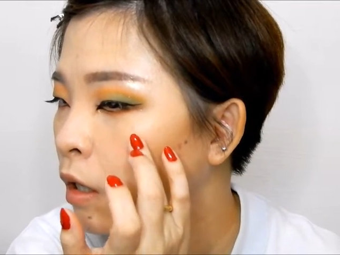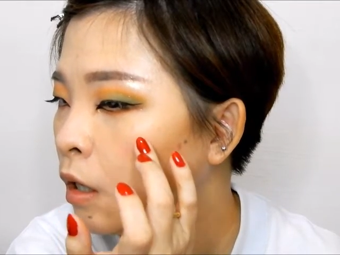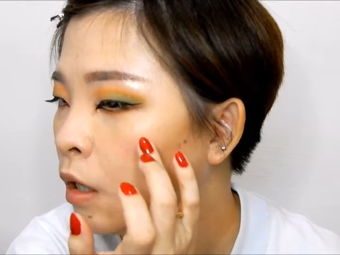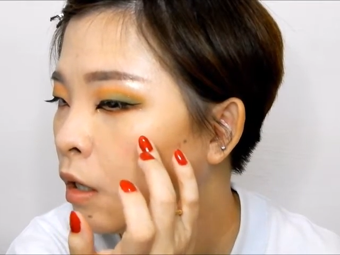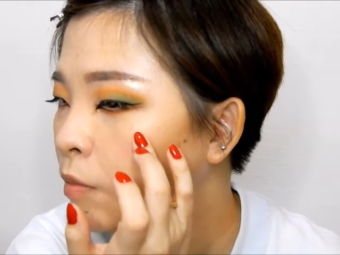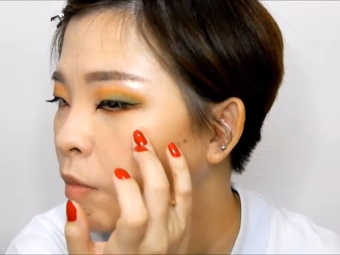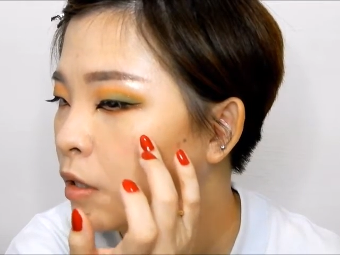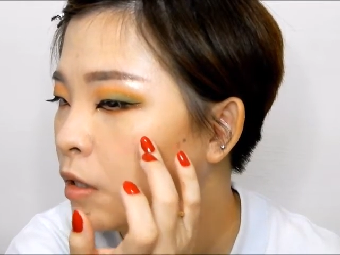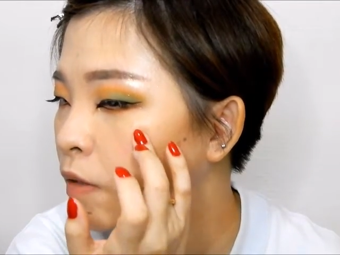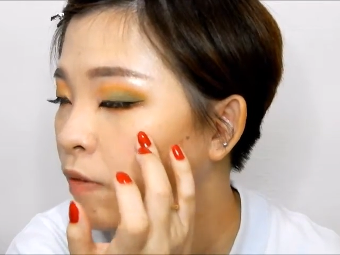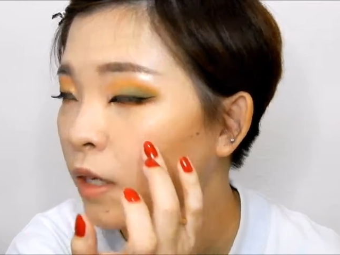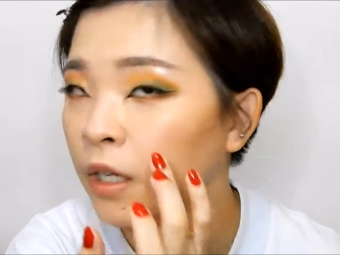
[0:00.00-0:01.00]
Let me
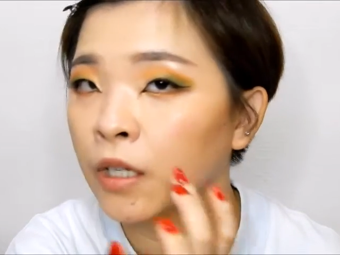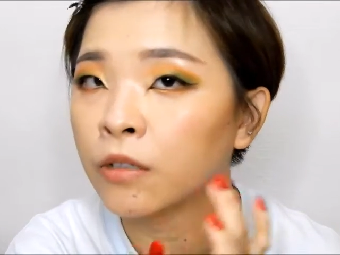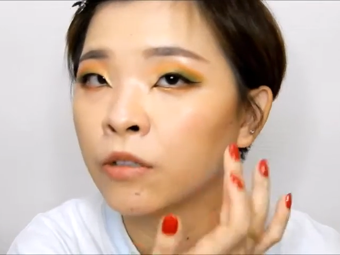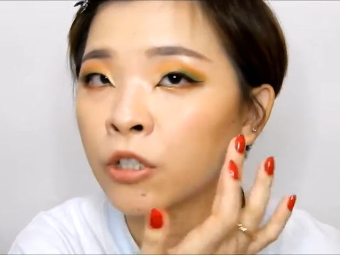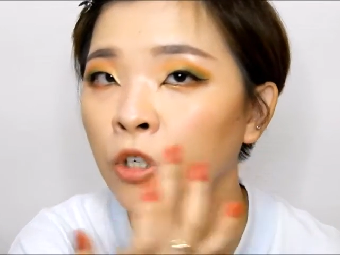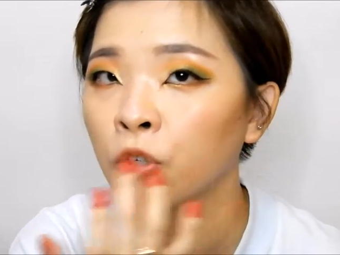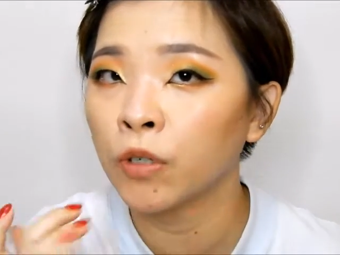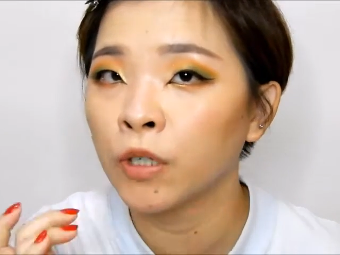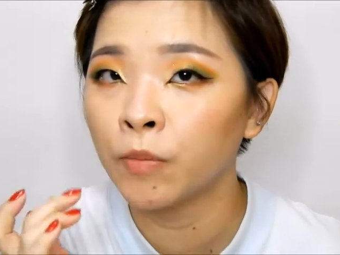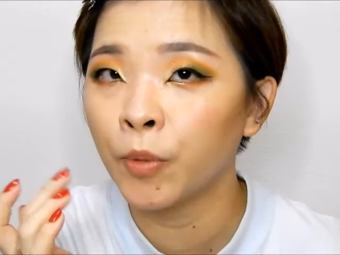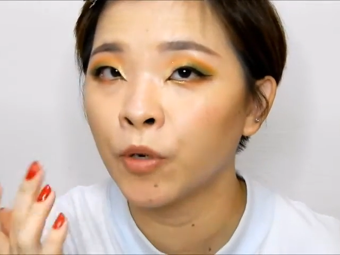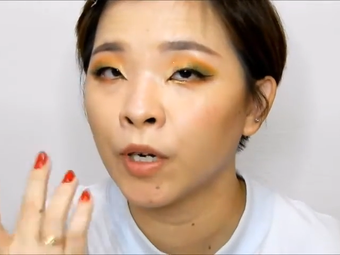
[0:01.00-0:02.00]
see if I can
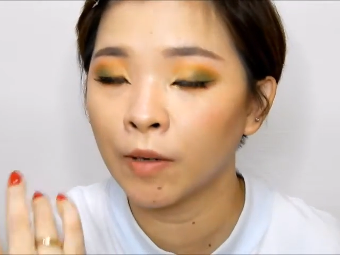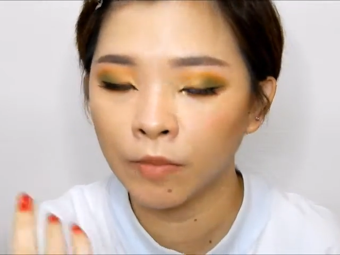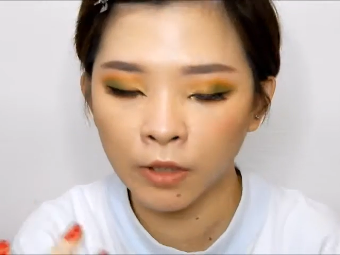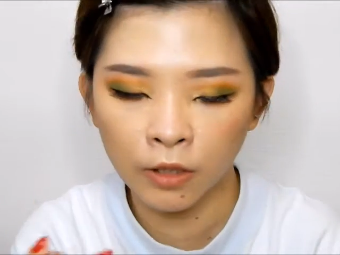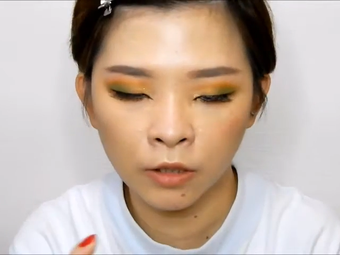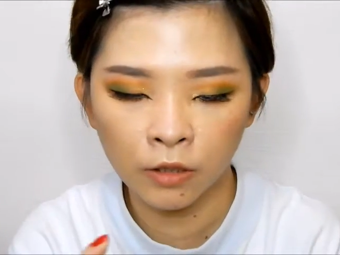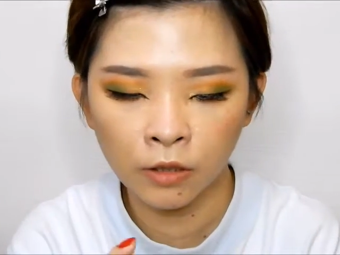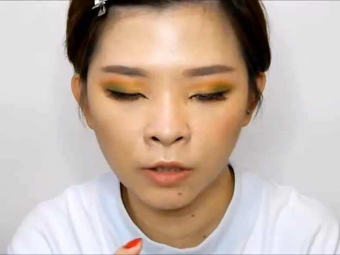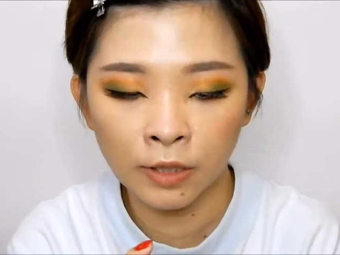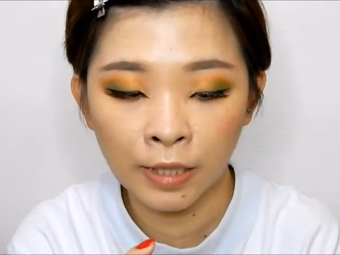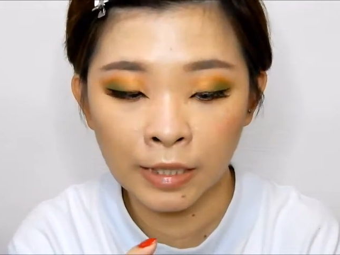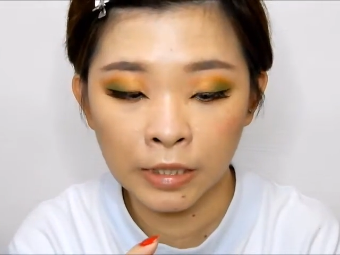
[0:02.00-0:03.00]
slowly build up the
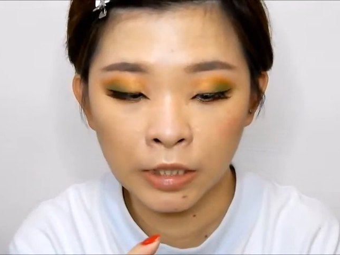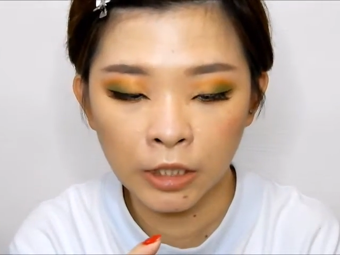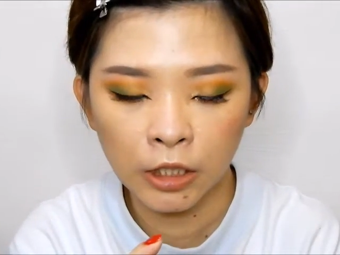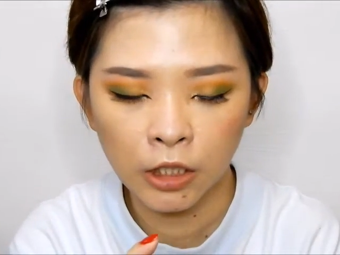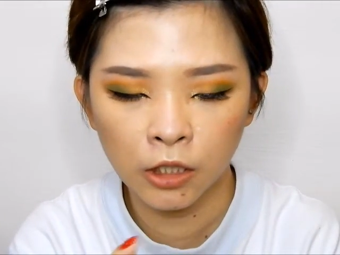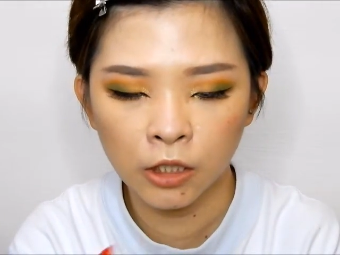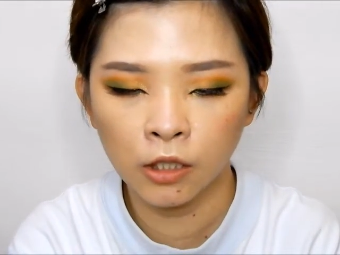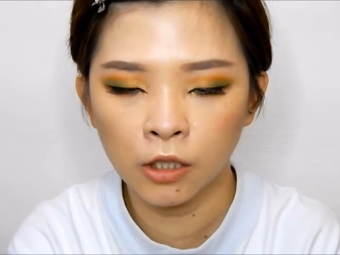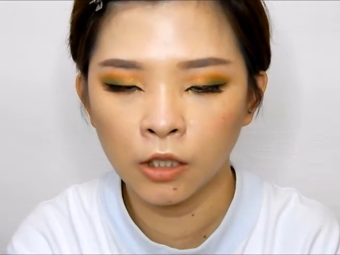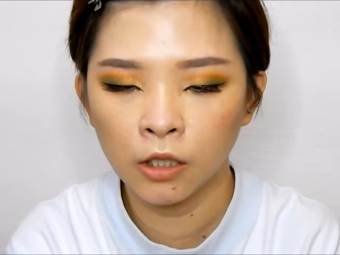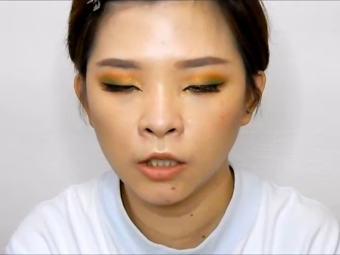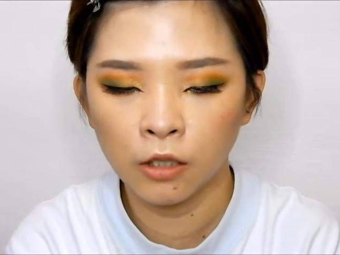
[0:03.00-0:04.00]
intensity.
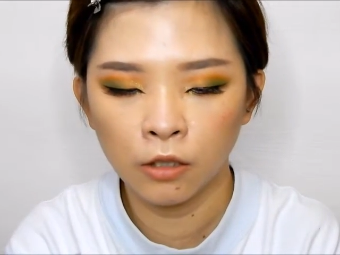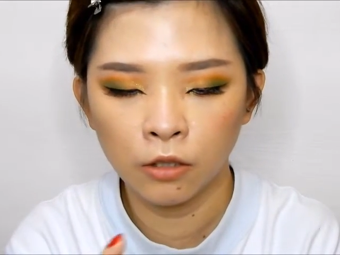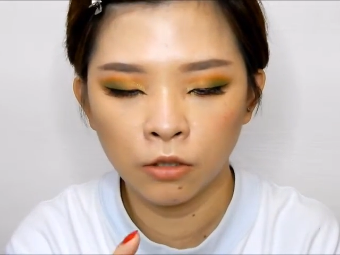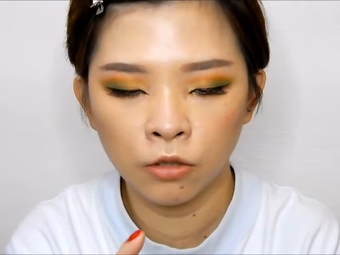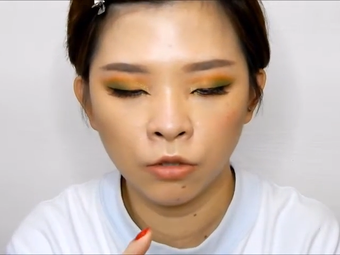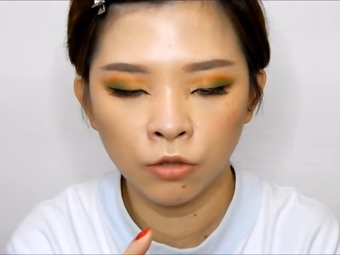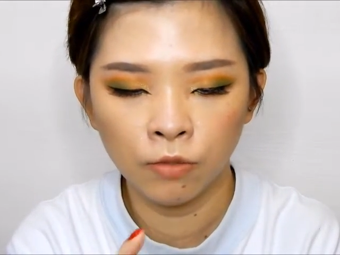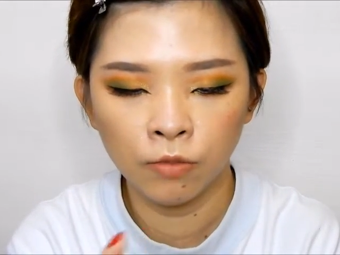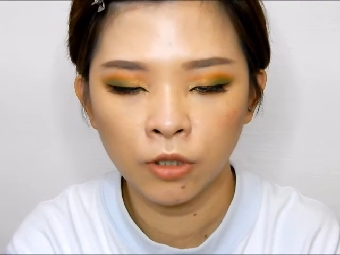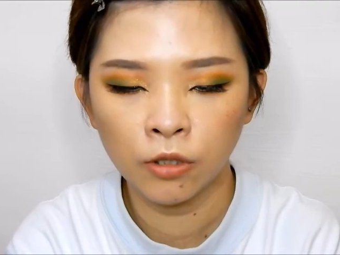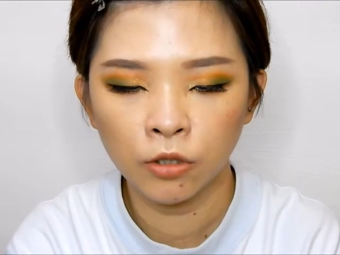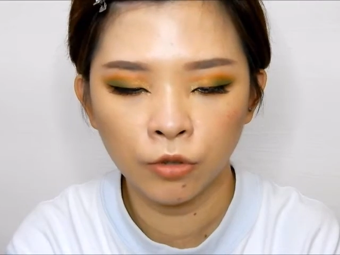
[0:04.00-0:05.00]
So
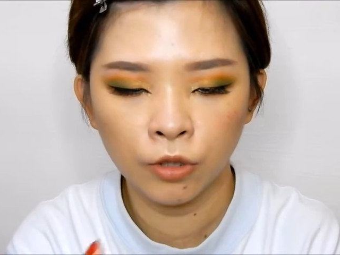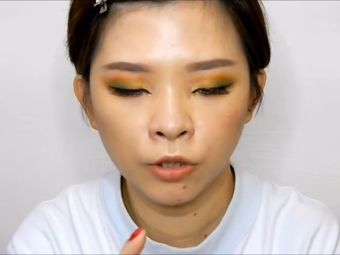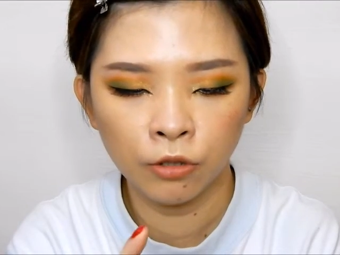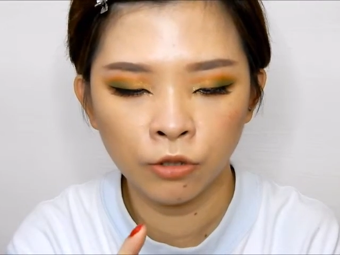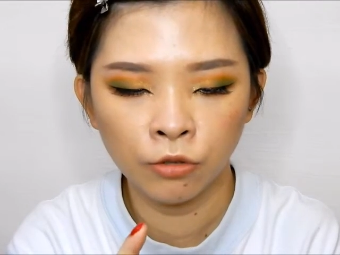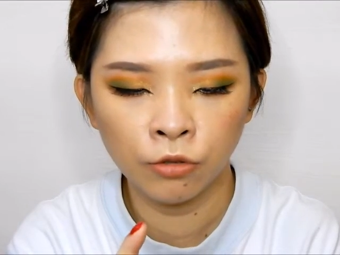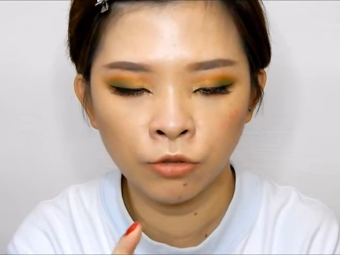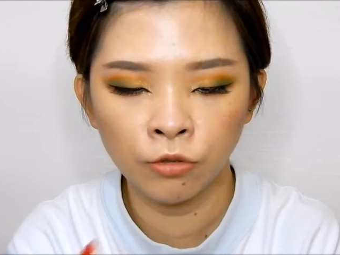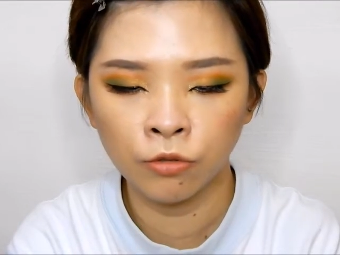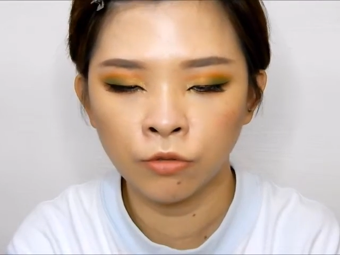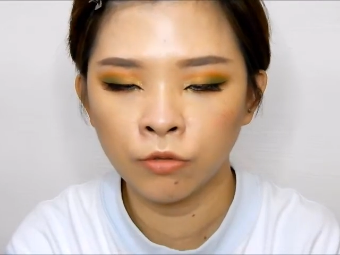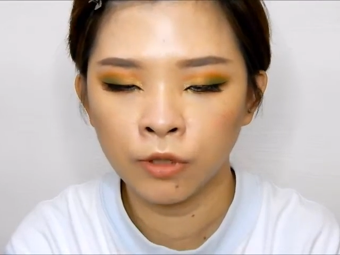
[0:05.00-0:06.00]
I'm just going
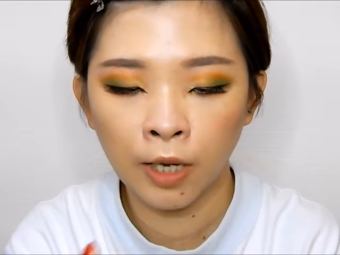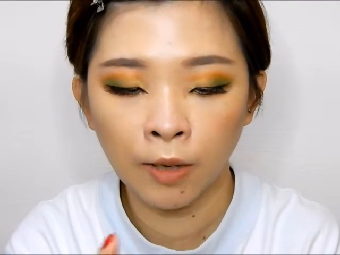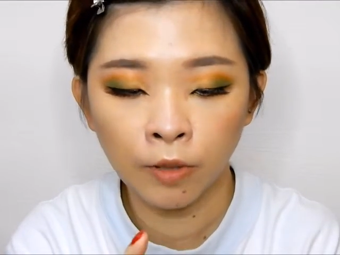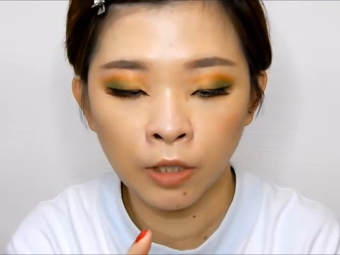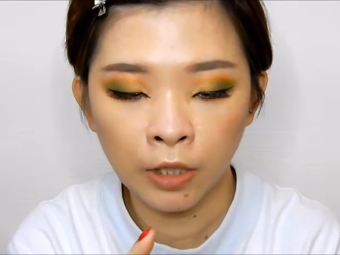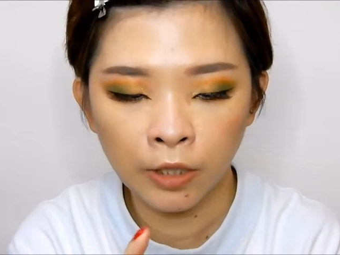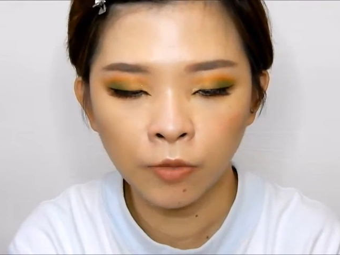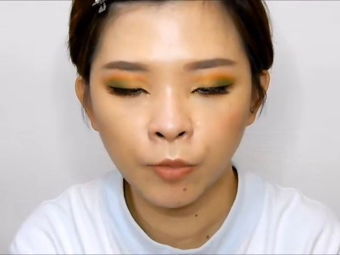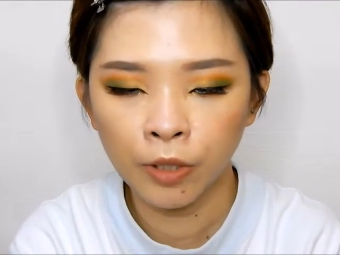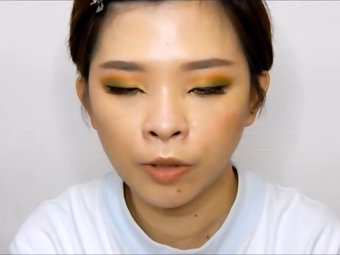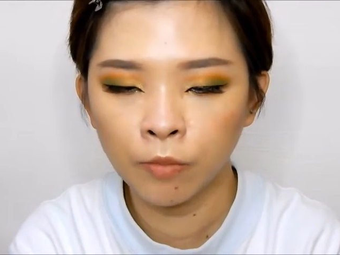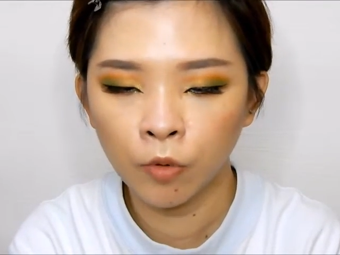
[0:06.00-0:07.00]
to dab a little
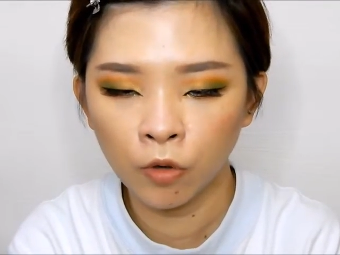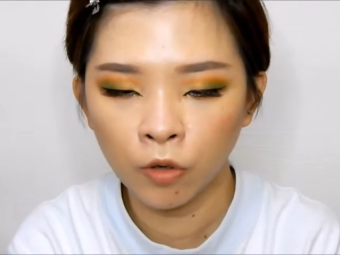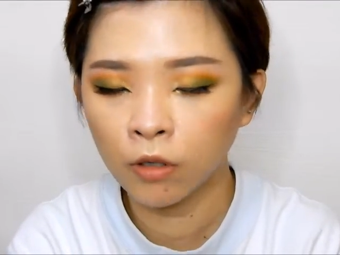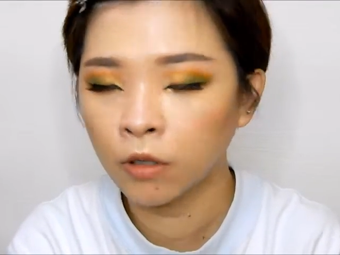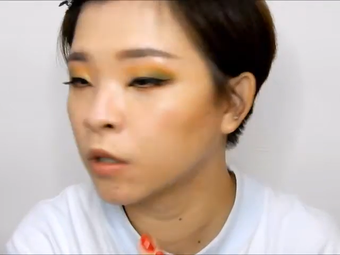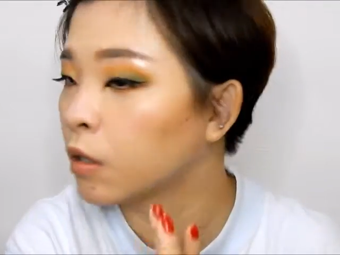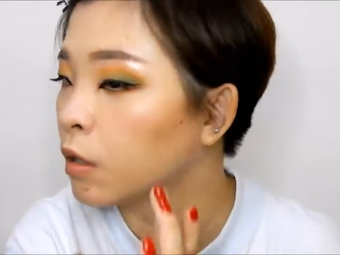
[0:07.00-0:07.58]
bit more.